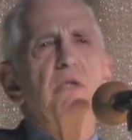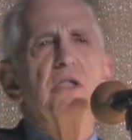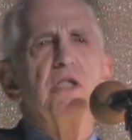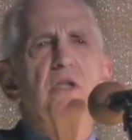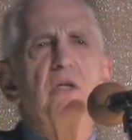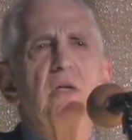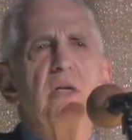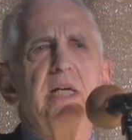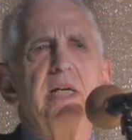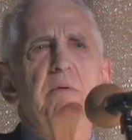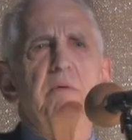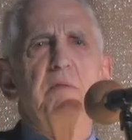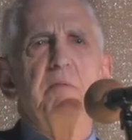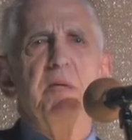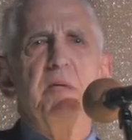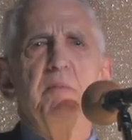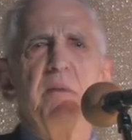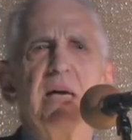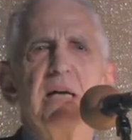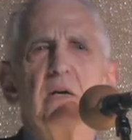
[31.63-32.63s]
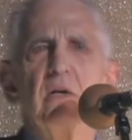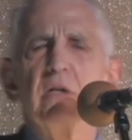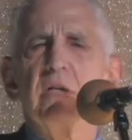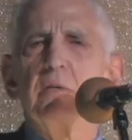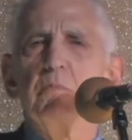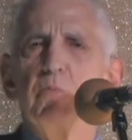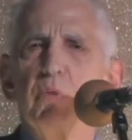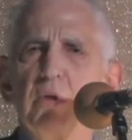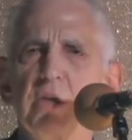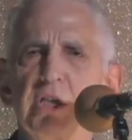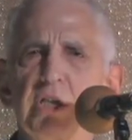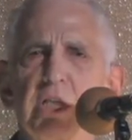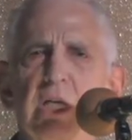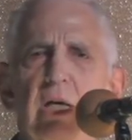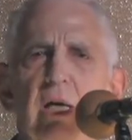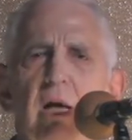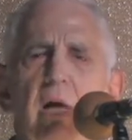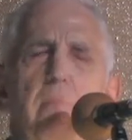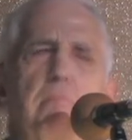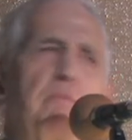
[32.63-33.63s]
sure he would be better than Bush
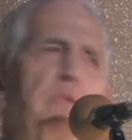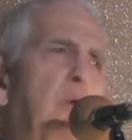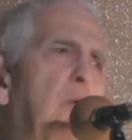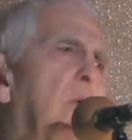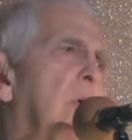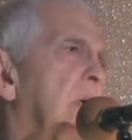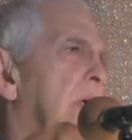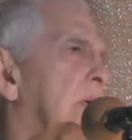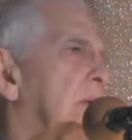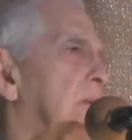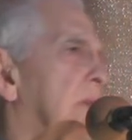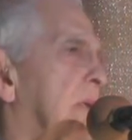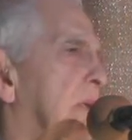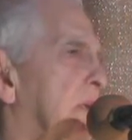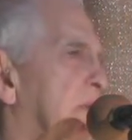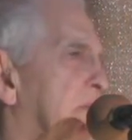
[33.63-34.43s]
or